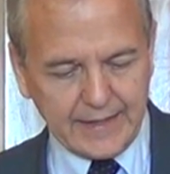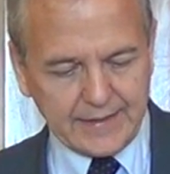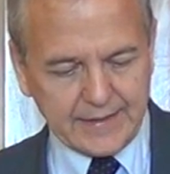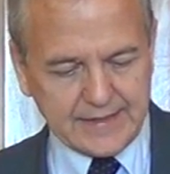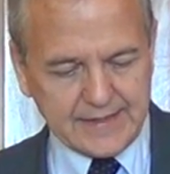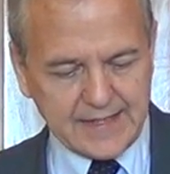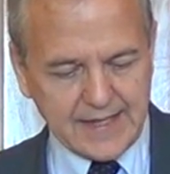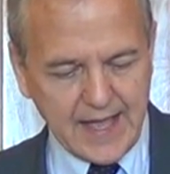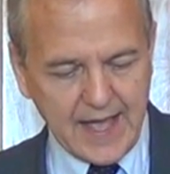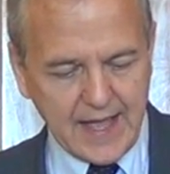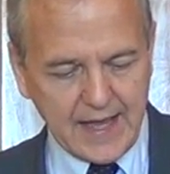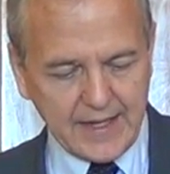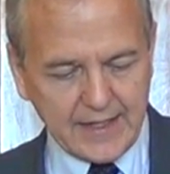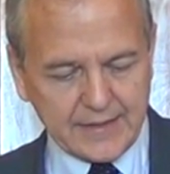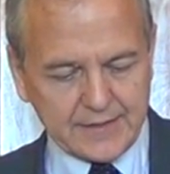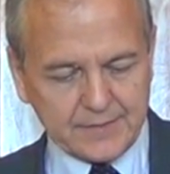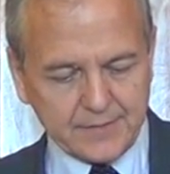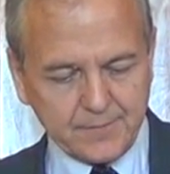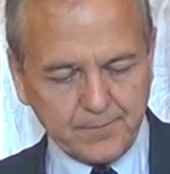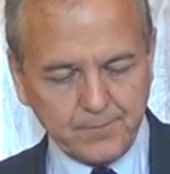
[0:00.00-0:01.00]

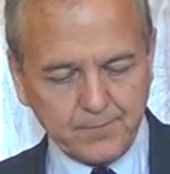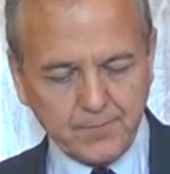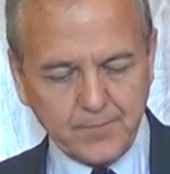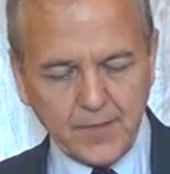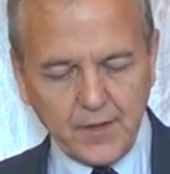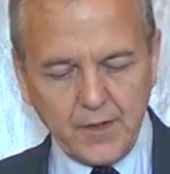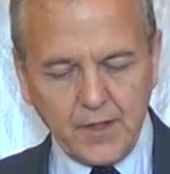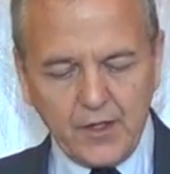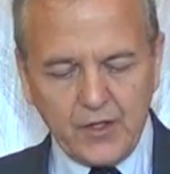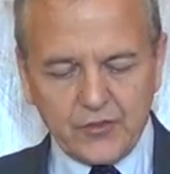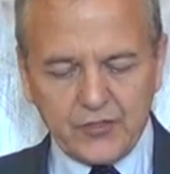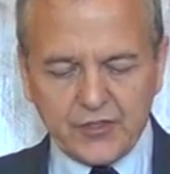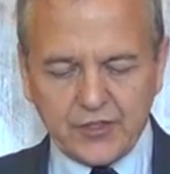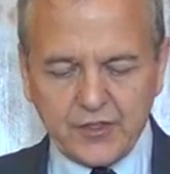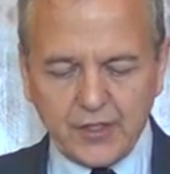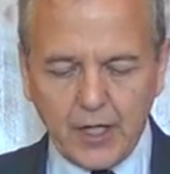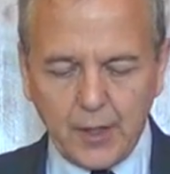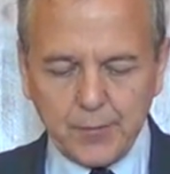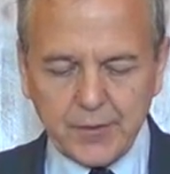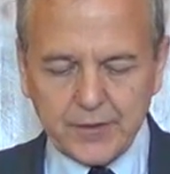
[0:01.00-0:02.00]
9. So
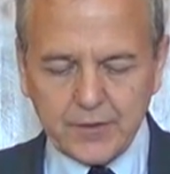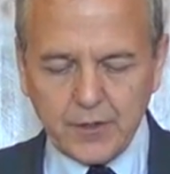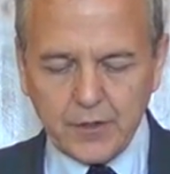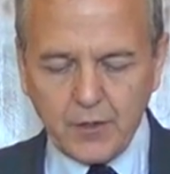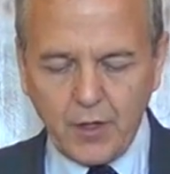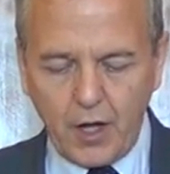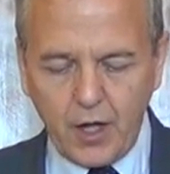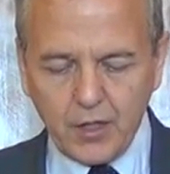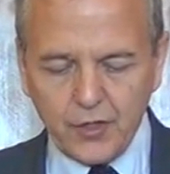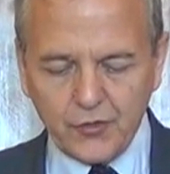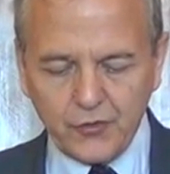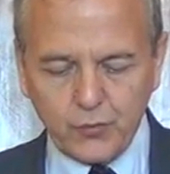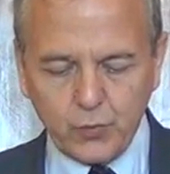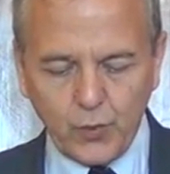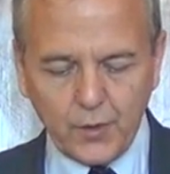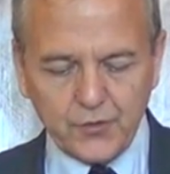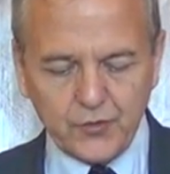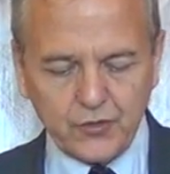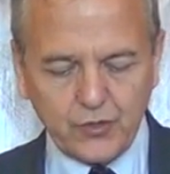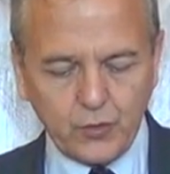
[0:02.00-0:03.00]
the coming of the lawless
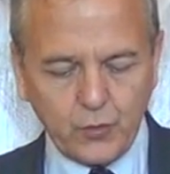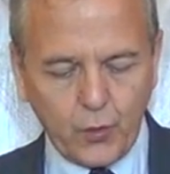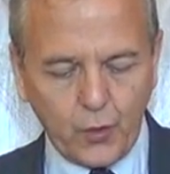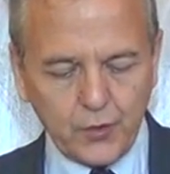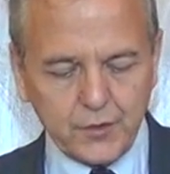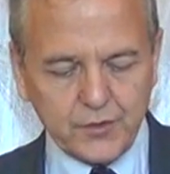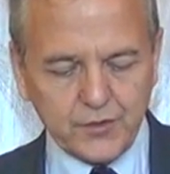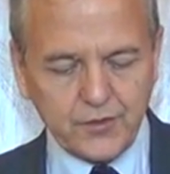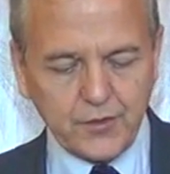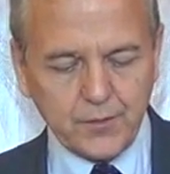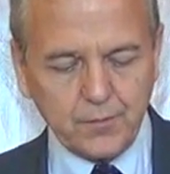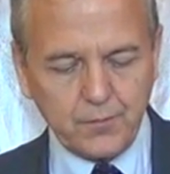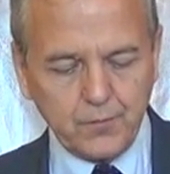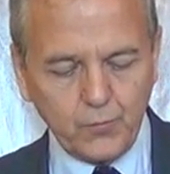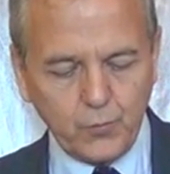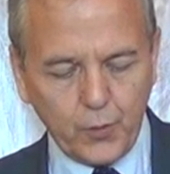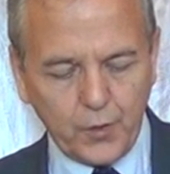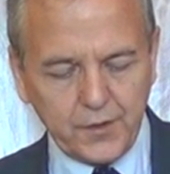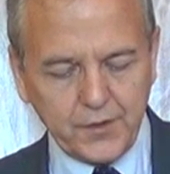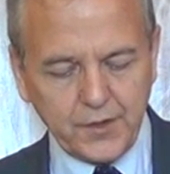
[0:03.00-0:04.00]
one is according to
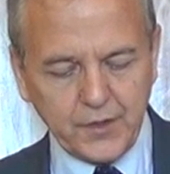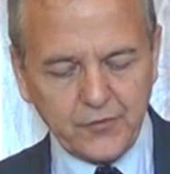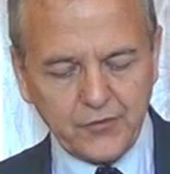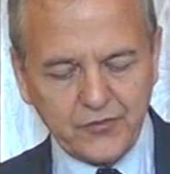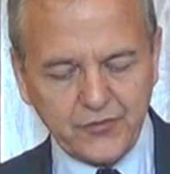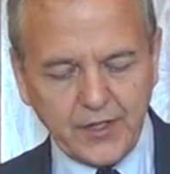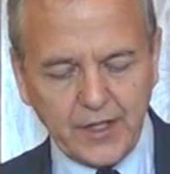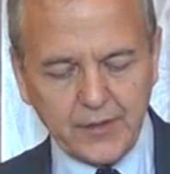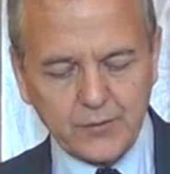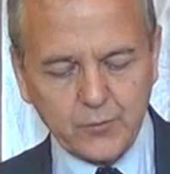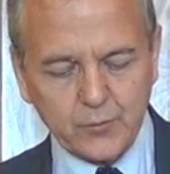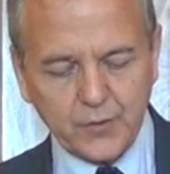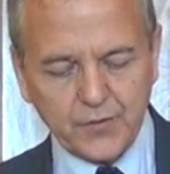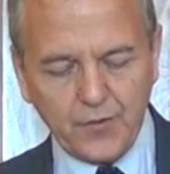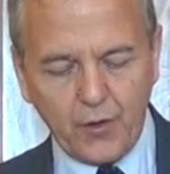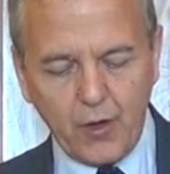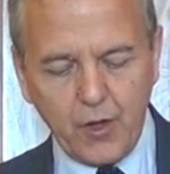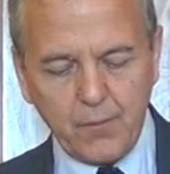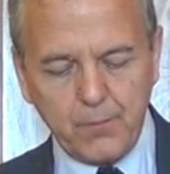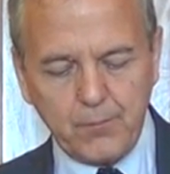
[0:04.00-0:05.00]
the working of Satan with
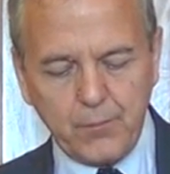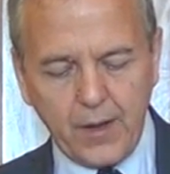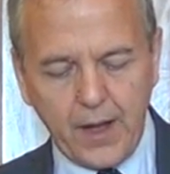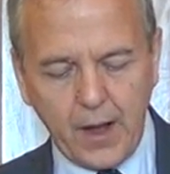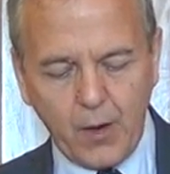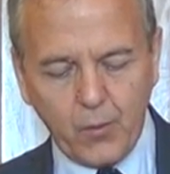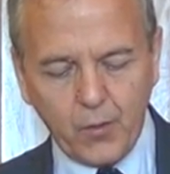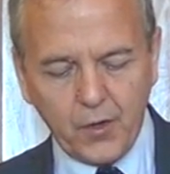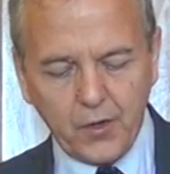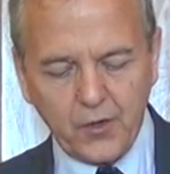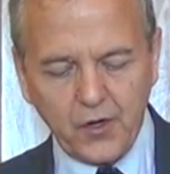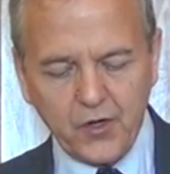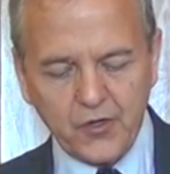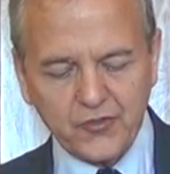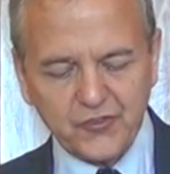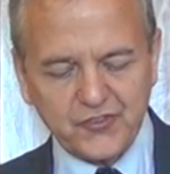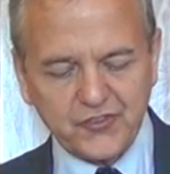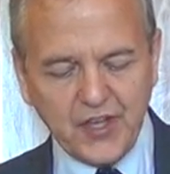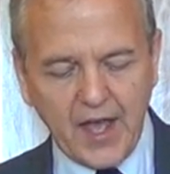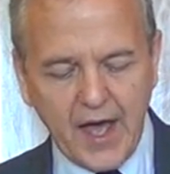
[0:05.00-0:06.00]
all power,
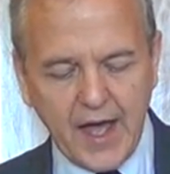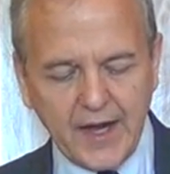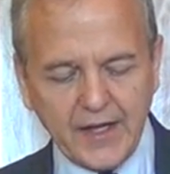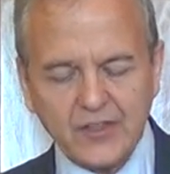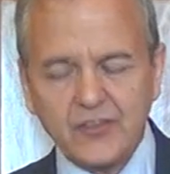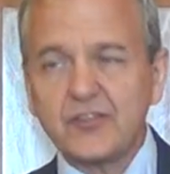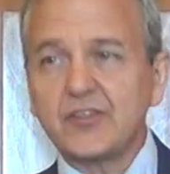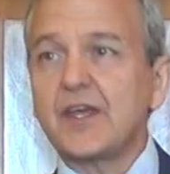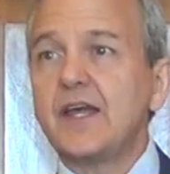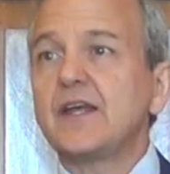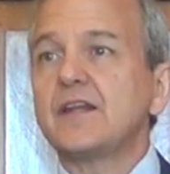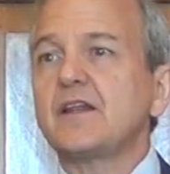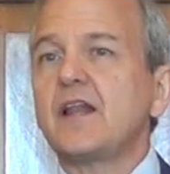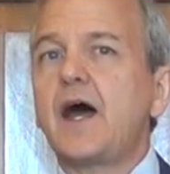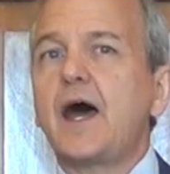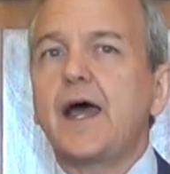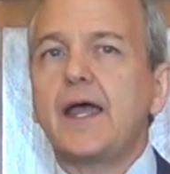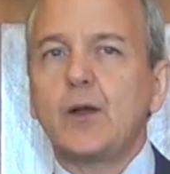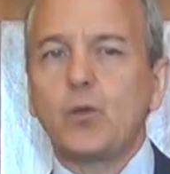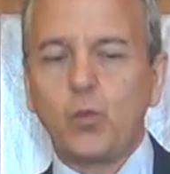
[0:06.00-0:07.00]
signs, and
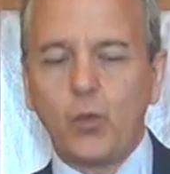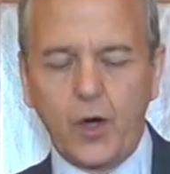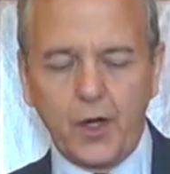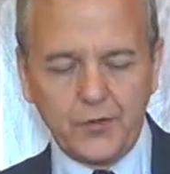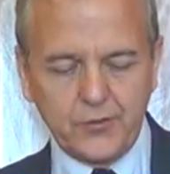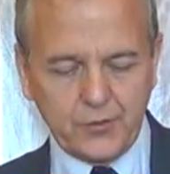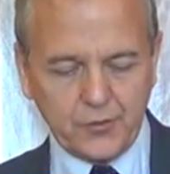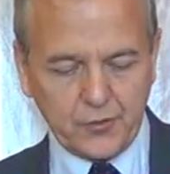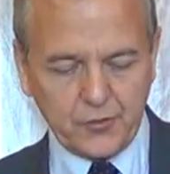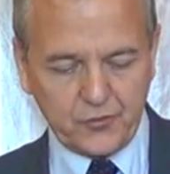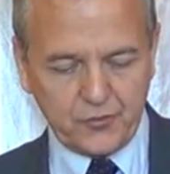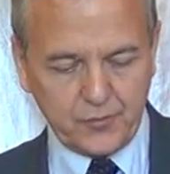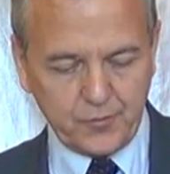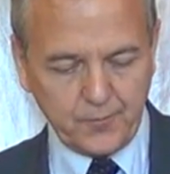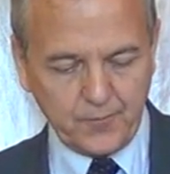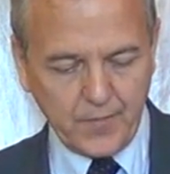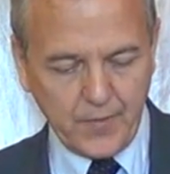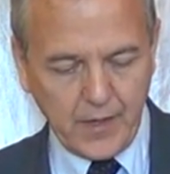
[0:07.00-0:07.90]
lying wonders